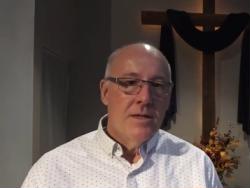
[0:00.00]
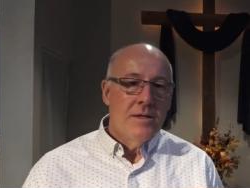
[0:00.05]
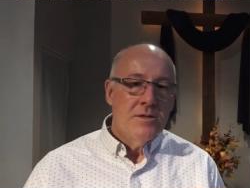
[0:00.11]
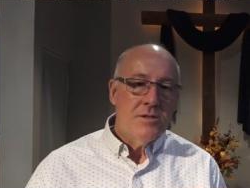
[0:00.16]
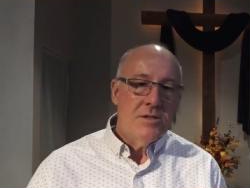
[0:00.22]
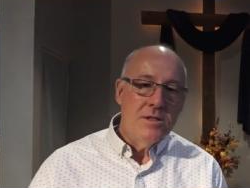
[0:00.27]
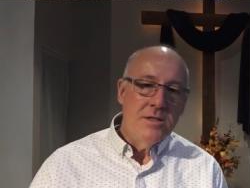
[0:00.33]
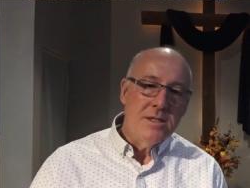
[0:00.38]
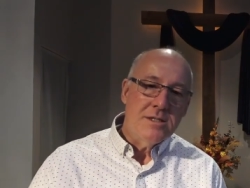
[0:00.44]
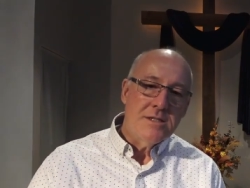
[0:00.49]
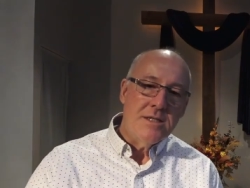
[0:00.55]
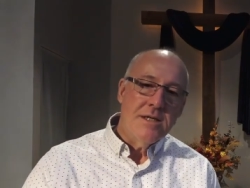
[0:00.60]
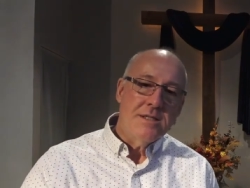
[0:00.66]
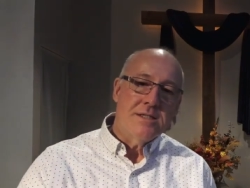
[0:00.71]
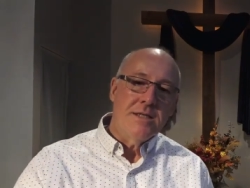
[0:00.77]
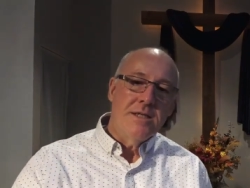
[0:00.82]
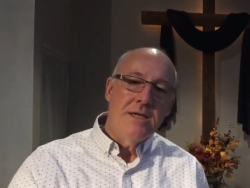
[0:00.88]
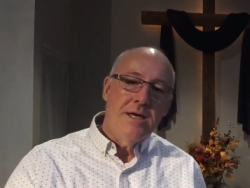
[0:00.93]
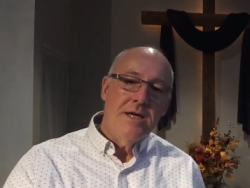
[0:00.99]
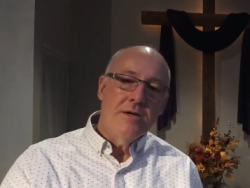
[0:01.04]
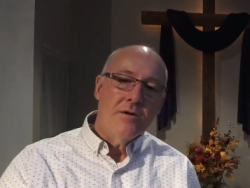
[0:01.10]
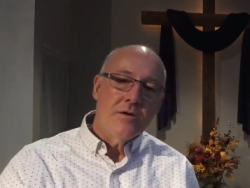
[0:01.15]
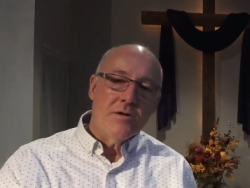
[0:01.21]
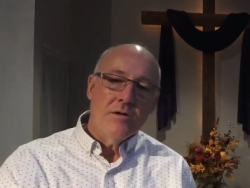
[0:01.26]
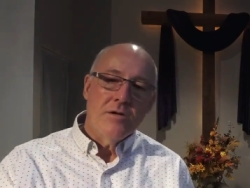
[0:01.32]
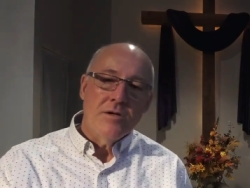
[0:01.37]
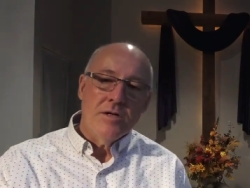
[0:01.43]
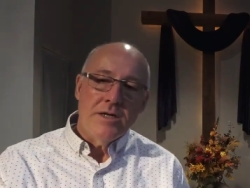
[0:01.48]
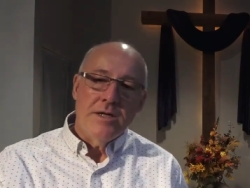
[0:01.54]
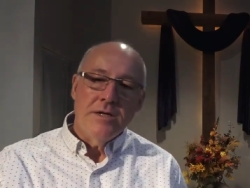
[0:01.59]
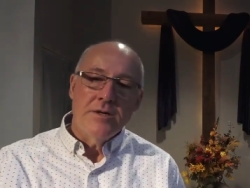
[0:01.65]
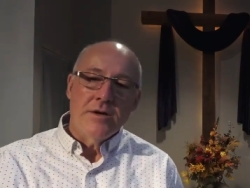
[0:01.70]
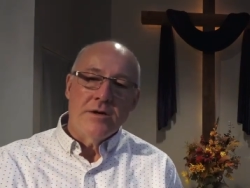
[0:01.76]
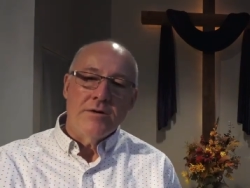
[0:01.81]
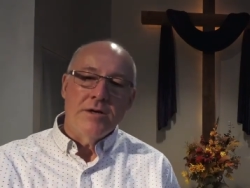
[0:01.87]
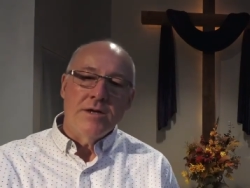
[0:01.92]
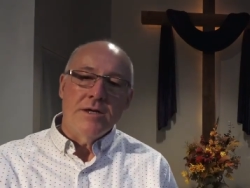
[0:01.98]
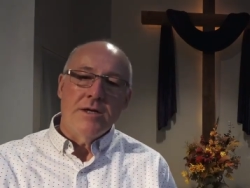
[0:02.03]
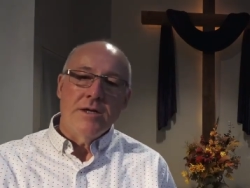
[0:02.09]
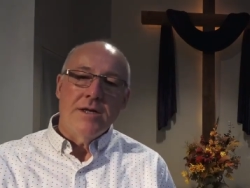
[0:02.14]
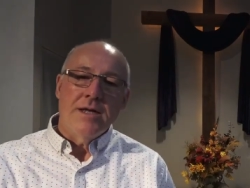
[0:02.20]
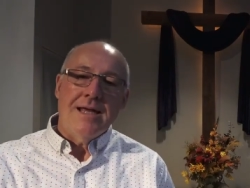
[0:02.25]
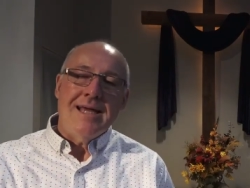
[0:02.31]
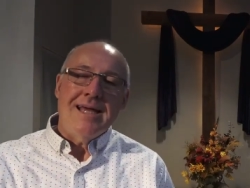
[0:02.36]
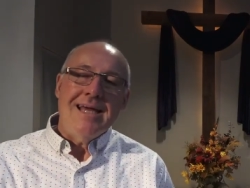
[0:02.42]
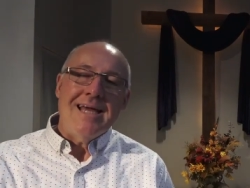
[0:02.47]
You see, it's it's an integral integrant